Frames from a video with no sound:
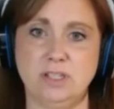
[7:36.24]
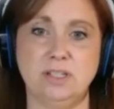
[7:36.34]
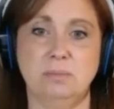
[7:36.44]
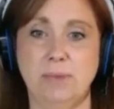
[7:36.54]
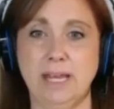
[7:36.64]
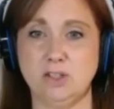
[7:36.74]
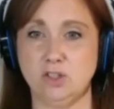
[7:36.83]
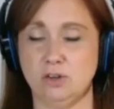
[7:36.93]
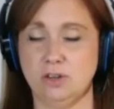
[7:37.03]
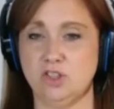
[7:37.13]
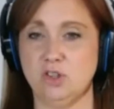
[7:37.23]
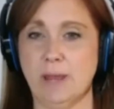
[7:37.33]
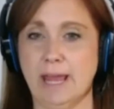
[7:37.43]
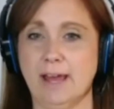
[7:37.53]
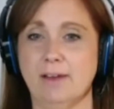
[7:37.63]
to make sure that you
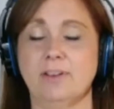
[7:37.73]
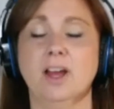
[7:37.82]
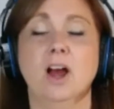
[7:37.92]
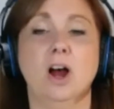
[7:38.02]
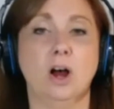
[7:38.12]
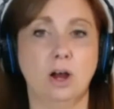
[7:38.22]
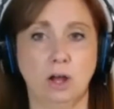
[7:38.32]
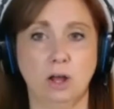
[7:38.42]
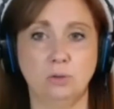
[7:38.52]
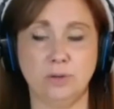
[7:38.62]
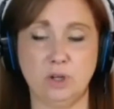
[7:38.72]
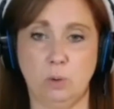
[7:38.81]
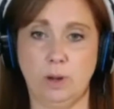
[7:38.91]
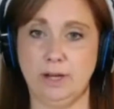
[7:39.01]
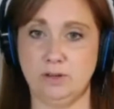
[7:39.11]
have all
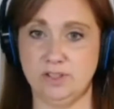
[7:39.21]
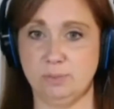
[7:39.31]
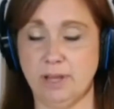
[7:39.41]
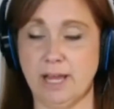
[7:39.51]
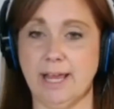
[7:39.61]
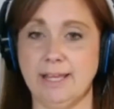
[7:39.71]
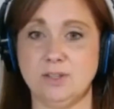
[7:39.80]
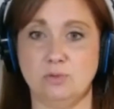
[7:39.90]
required supplies